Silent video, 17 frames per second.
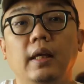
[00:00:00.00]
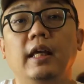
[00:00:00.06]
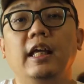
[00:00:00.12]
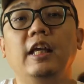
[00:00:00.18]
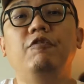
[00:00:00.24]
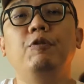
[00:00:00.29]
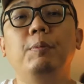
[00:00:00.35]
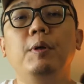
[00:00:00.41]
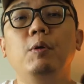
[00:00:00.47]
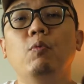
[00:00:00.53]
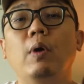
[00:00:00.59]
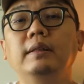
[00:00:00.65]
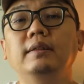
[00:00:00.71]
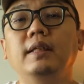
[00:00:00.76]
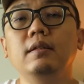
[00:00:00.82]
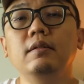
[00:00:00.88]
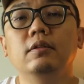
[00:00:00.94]
If you've been
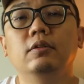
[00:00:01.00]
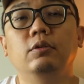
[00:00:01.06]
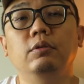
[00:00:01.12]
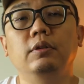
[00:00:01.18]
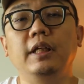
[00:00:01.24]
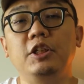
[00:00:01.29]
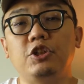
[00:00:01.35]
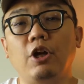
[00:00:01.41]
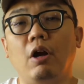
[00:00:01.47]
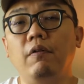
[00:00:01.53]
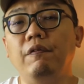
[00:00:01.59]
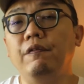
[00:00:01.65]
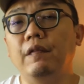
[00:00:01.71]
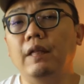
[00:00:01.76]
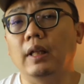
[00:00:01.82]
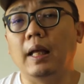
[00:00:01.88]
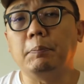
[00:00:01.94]
wanting to ditch off
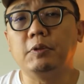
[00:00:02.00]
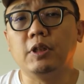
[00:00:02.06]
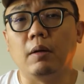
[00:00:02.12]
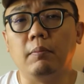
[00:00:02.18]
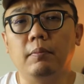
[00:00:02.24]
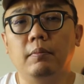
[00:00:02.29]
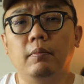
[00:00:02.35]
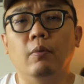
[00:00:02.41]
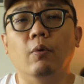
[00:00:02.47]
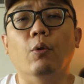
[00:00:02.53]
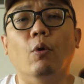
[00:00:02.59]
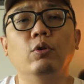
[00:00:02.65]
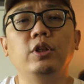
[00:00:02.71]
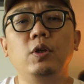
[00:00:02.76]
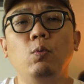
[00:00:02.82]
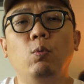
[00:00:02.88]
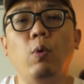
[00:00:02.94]
your laptop, you
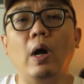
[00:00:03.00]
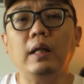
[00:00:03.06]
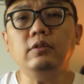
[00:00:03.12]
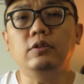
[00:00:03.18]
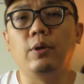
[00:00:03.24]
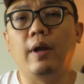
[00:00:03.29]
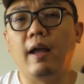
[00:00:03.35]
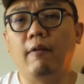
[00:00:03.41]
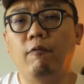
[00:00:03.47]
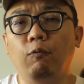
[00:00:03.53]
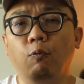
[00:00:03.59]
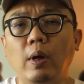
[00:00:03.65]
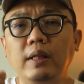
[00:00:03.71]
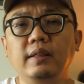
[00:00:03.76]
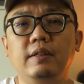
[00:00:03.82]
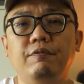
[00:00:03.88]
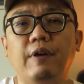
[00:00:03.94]
only want to have
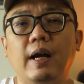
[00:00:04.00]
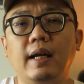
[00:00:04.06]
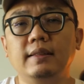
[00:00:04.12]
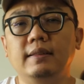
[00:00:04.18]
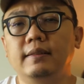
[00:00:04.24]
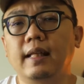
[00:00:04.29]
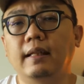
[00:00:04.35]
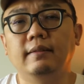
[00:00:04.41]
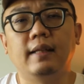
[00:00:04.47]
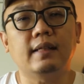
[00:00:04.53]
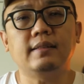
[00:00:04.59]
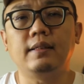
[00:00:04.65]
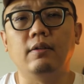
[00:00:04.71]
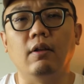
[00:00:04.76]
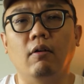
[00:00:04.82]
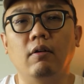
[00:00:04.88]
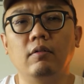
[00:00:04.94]
one device that does
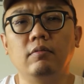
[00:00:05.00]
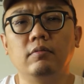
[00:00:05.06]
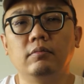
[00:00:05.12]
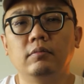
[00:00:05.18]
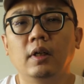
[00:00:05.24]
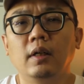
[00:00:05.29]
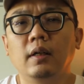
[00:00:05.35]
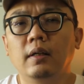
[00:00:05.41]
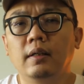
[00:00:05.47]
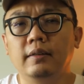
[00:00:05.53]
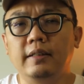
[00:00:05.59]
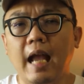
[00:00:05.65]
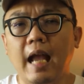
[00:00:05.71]
it all, the